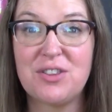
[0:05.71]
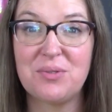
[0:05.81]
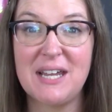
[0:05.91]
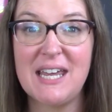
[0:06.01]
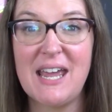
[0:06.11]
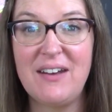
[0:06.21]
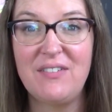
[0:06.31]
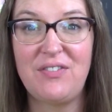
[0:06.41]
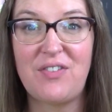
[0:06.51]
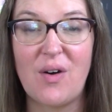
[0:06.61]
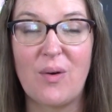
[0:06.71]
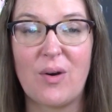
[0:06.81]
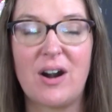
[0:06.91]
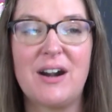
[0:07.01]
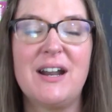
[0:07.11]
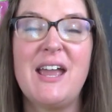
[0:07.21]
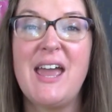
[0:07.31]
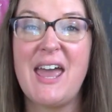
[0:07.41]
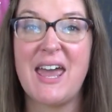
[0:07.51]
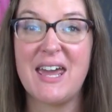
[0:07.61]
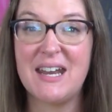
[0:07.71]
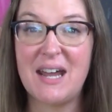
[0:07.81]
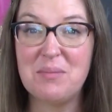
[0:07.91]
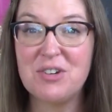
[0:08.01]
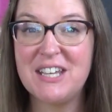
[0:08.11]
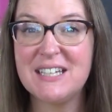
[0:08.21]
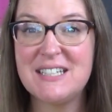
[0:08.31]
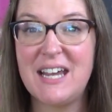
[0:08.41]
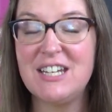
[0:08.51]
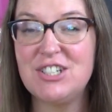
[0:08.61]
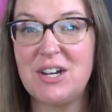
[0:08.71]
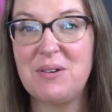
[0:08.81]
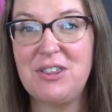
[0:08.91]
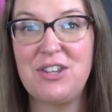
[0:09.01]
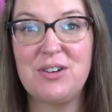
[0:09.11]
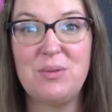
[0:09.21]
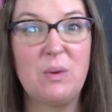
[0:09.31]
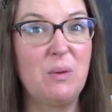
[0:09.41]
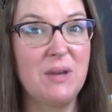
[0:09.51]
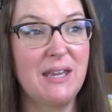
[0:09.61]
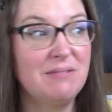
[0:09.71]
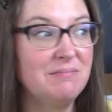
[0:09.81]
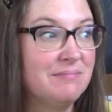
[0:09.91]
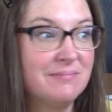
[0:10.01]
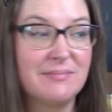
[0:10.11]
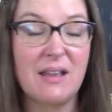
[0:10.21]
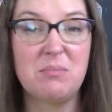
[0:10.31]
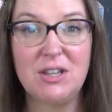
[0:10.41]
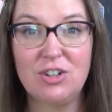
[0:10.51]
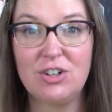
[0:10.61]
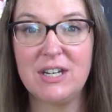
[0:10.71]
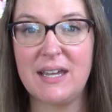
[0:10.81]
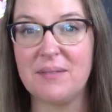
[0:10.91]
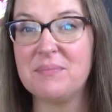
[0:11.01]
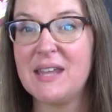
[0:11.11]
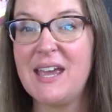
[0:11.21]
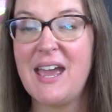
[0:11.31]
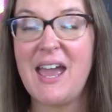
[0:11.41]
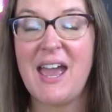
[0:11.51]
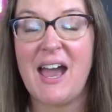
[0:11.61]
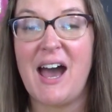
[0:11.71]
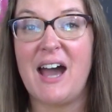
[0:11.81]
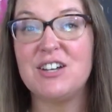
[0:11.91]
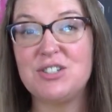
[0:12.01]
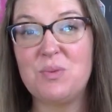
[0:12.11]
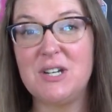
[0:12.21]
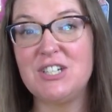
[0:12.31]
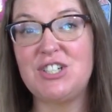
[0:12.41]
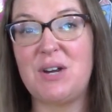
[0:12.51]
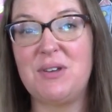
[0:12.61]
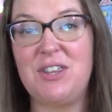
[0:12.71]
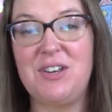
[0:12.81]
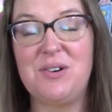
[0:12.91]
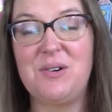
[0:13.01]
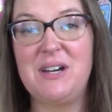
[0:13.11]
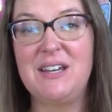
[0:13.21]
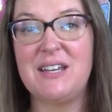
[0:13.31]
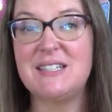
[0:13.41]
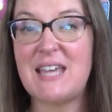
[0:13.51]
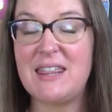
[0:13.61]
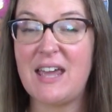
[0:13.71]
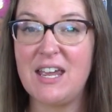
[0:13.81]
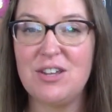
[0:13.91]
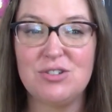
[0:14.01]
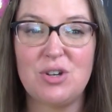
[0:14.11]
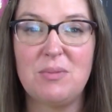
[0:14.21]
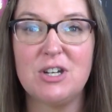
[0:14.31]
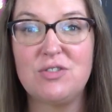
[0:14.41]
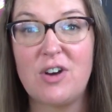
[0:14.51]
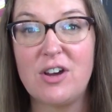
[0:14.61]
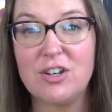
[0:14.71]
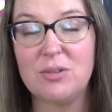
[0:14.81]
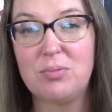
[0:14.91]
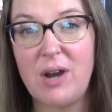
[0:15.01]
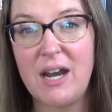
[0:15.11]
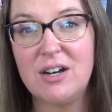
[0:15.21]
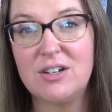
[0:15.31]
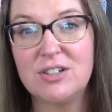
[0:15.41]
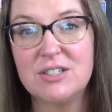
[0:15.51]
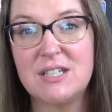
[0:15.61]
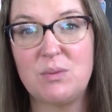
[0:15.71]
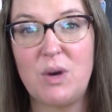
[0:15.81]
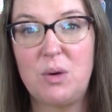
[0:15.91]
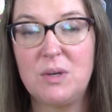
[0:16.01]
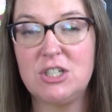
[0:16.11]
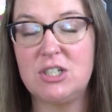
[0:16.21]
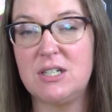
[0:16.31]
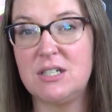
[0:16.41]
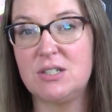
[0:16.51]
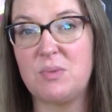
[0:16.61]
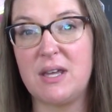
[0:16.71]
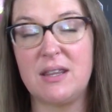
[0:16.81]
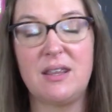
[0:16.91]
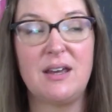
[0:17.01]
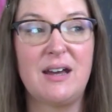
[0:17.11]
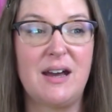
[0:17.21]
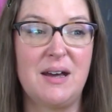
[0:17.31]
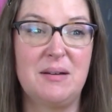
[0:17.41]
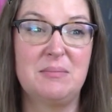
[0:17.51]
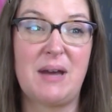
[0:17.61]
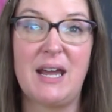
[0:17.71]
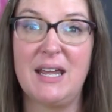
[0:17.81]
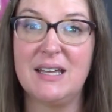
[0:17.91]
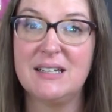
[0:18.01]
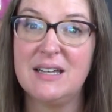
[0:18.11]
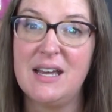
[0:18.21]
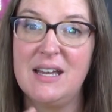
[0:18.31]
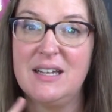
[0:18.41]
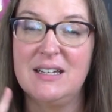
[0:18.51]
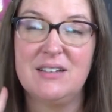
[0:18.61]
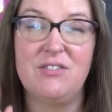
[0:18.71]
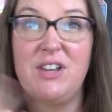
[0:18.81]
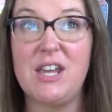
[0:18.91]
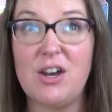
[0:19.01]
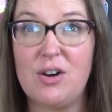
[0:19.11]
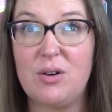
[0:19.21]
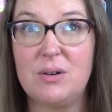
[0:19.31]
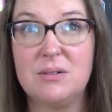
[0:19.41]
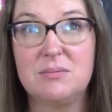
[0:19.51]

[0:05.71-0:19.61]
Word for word: three and four. And I'm really excited to share with you what we have been learning. I also wanted to share with you and say thank you so much for all your prayers and well wishes with um, my video